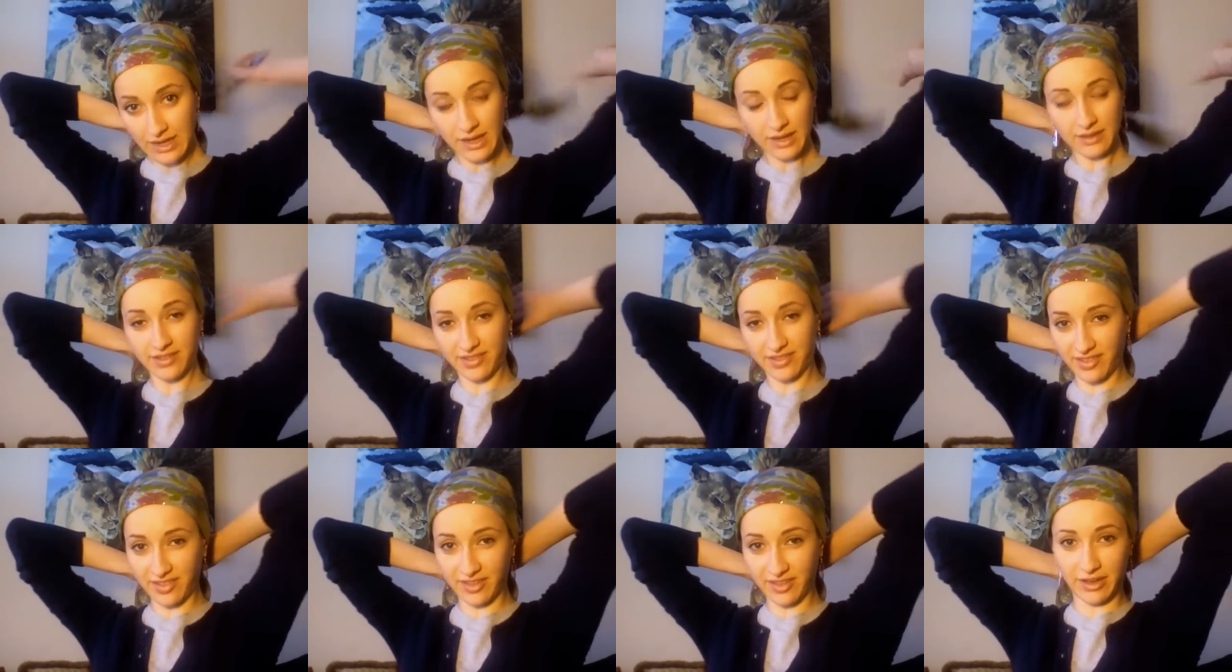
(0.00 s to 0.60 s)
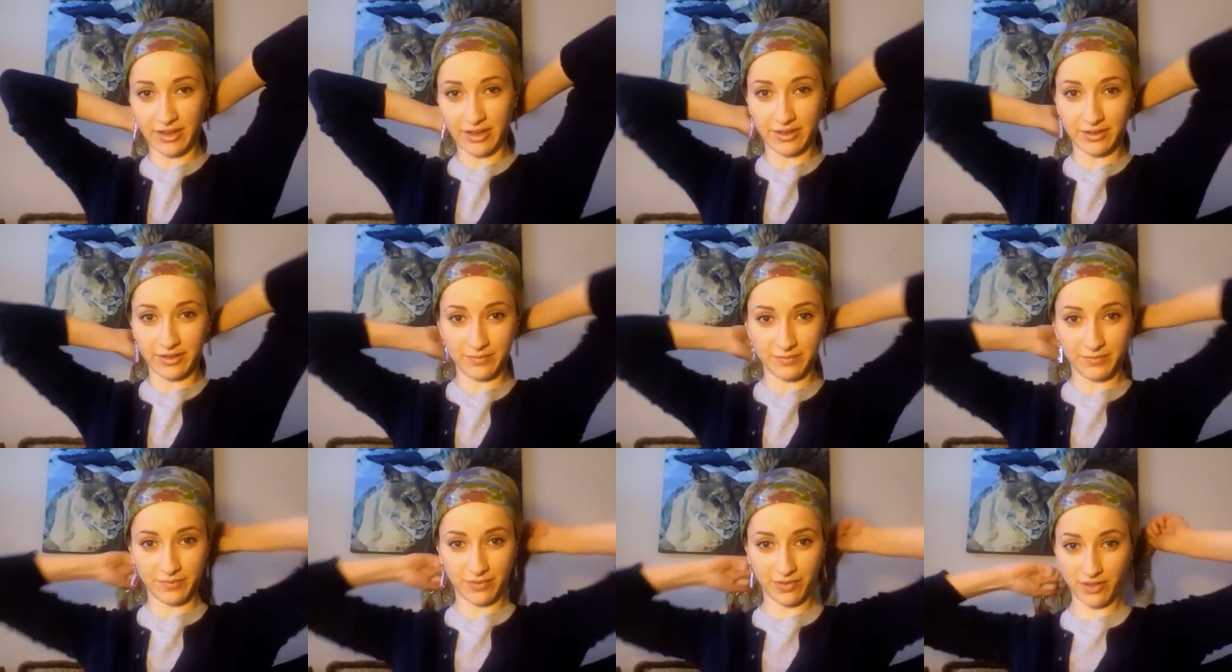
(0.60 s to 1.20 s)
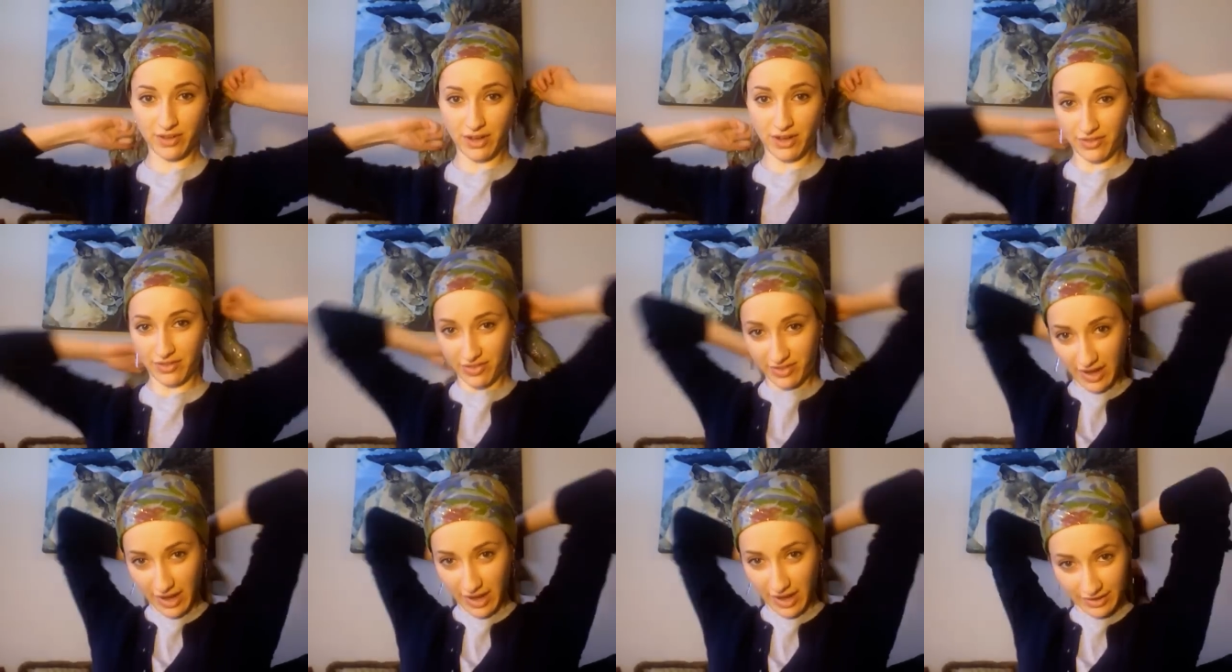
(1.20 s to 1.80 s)
This is a scarf
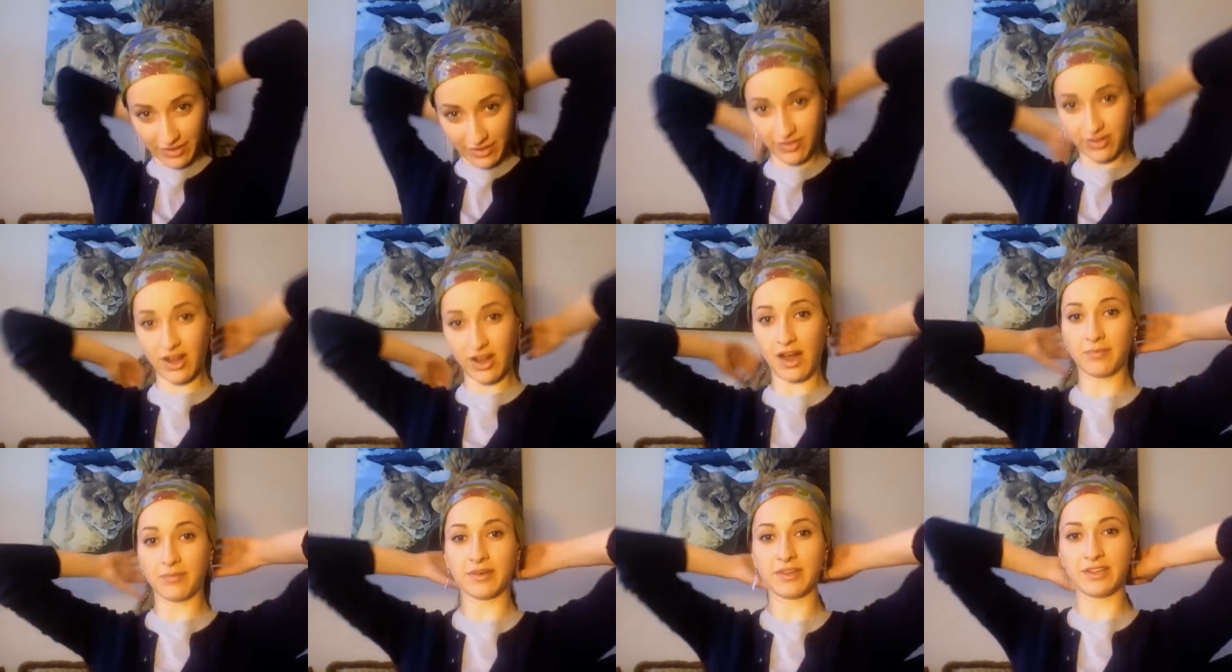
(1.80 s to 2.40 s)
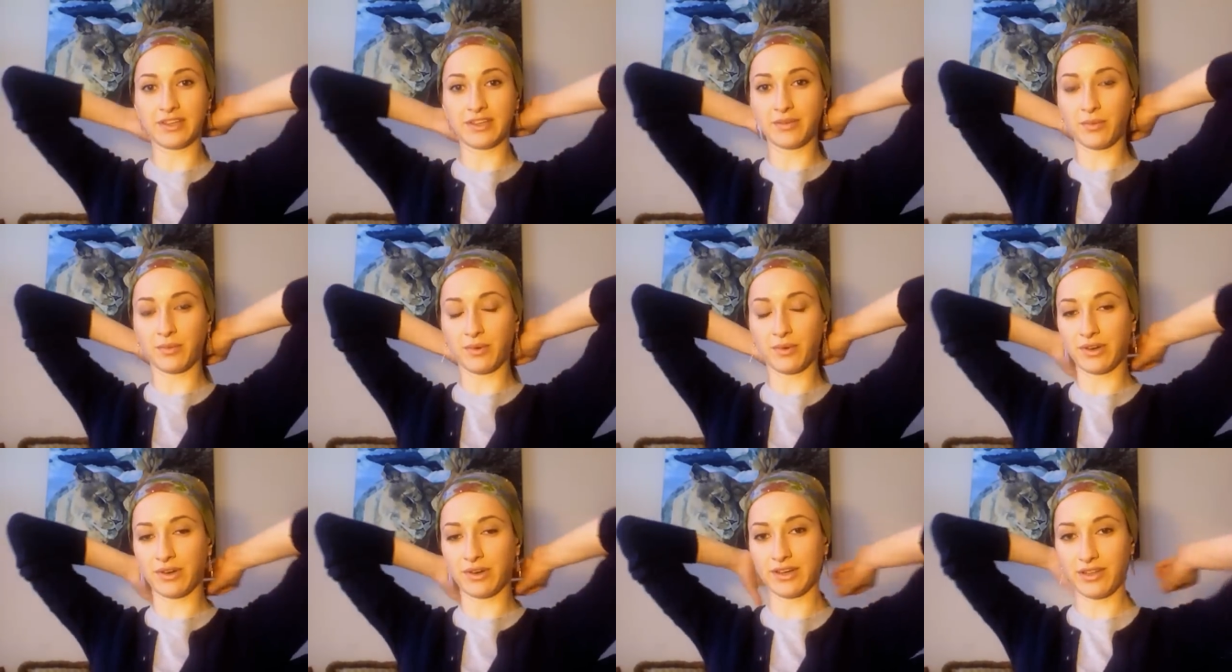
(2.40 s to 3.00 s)
style that's commonly worn in